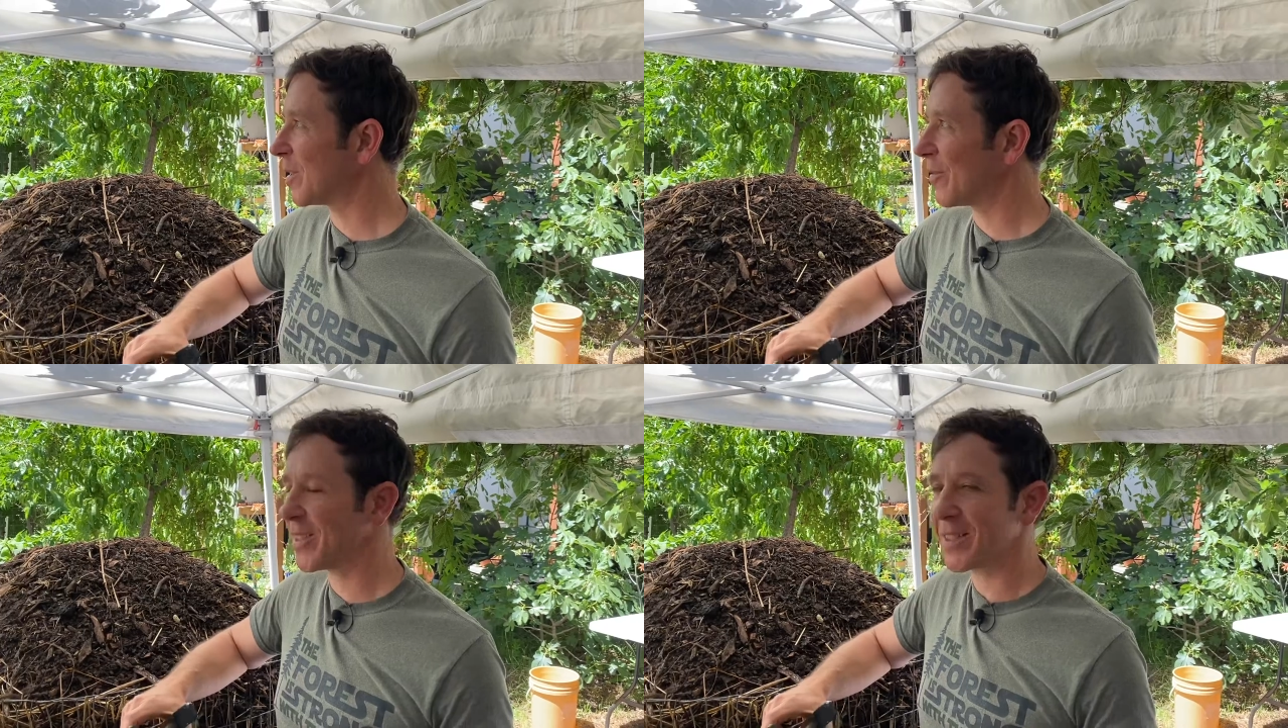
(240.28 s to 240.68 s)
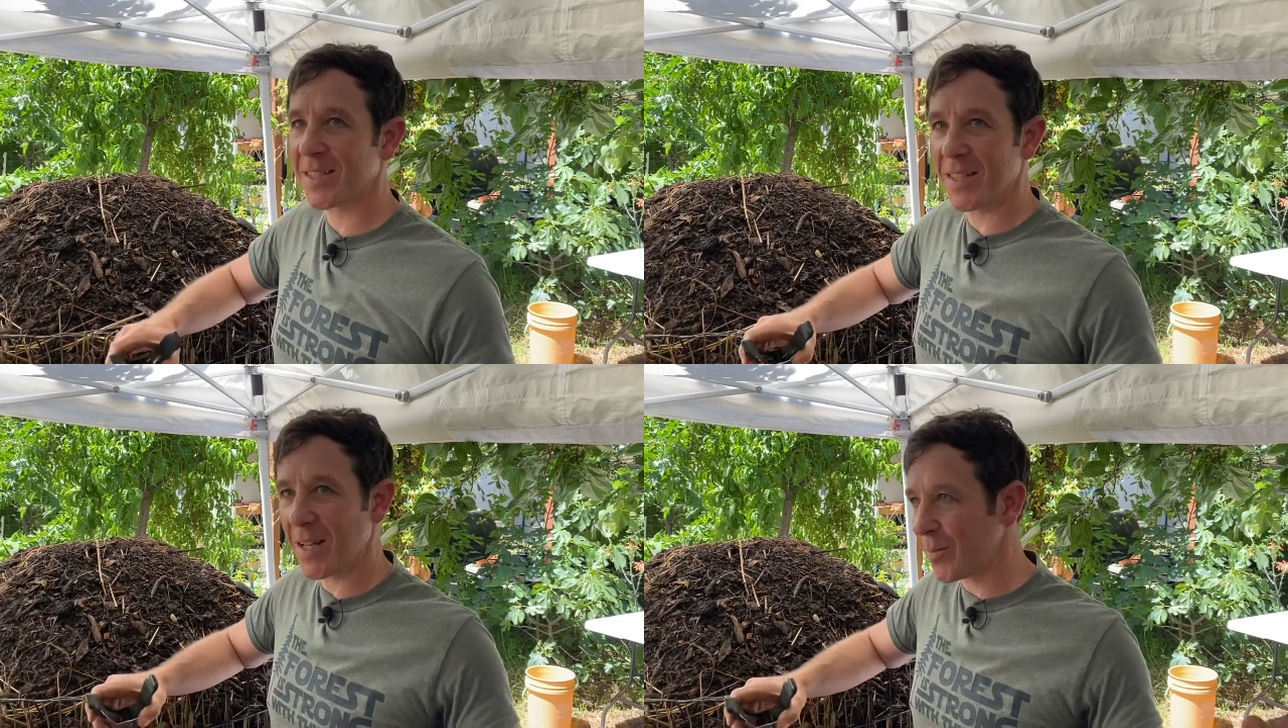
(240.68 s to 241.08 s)
of us
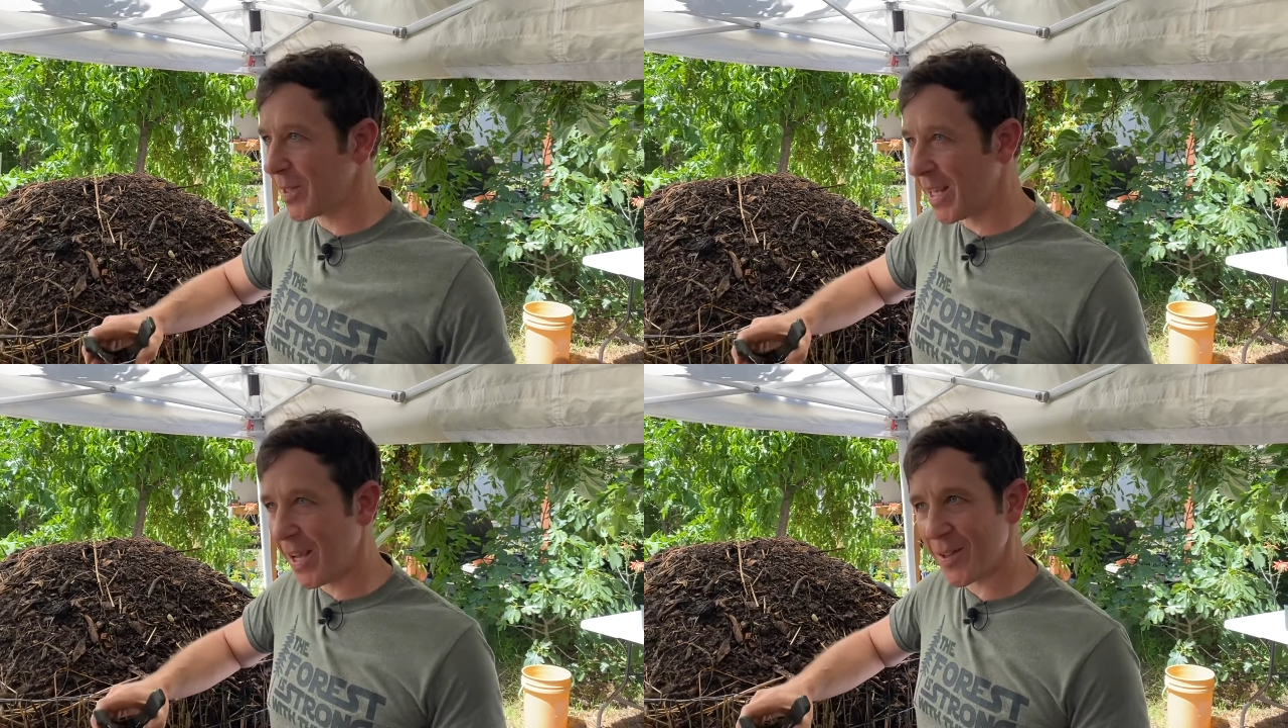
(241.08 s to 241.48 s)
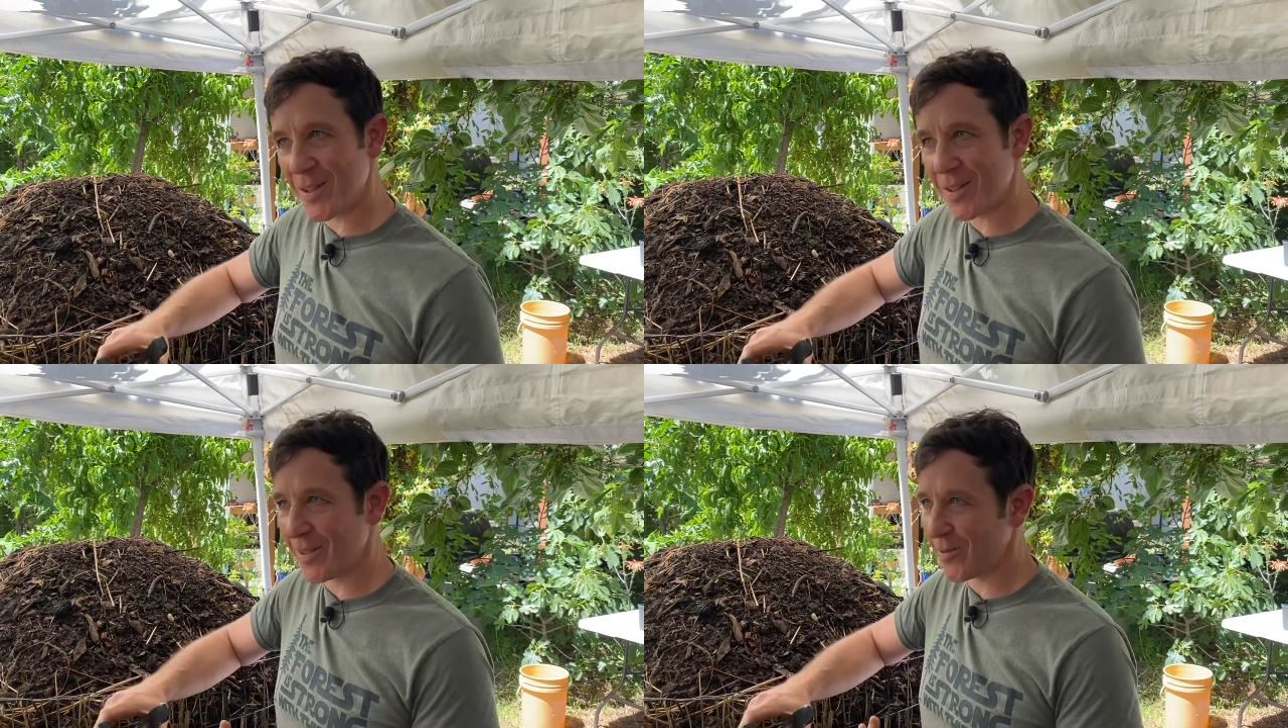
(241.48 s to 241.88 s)
come
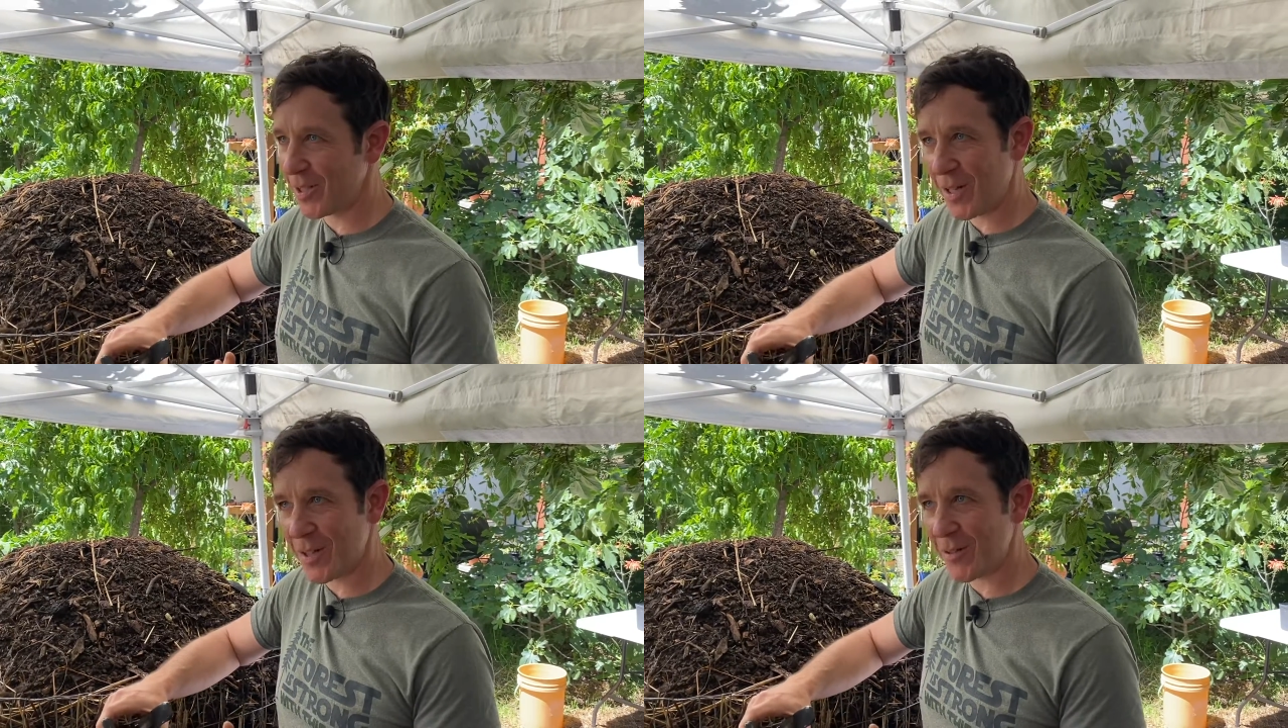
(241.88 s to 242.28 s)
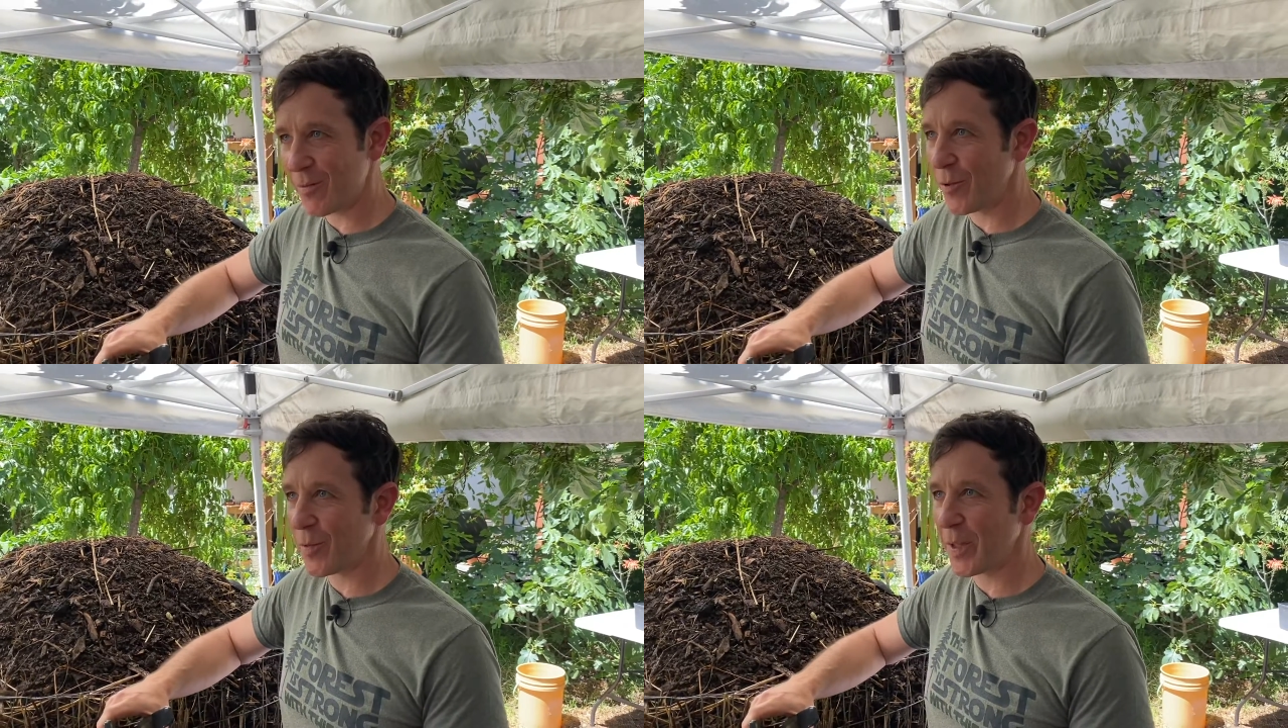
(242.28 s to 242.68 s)
together in the regenerative
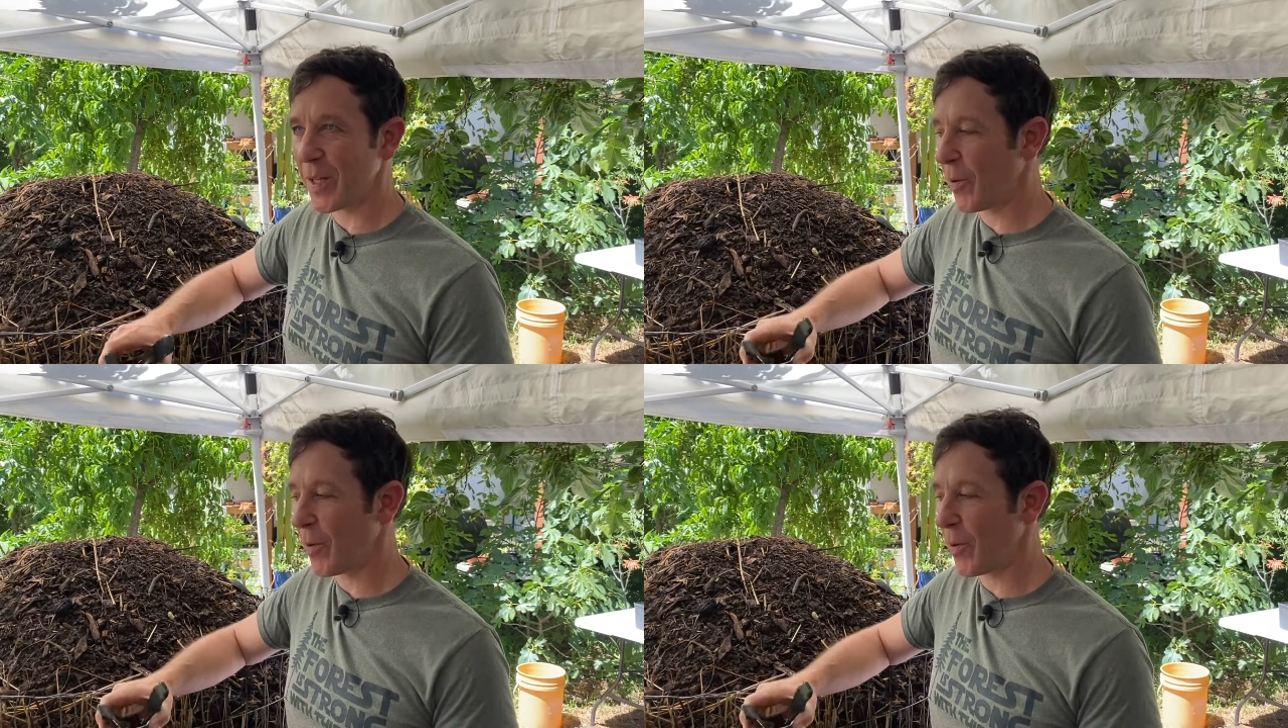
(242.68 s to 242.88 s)
movement.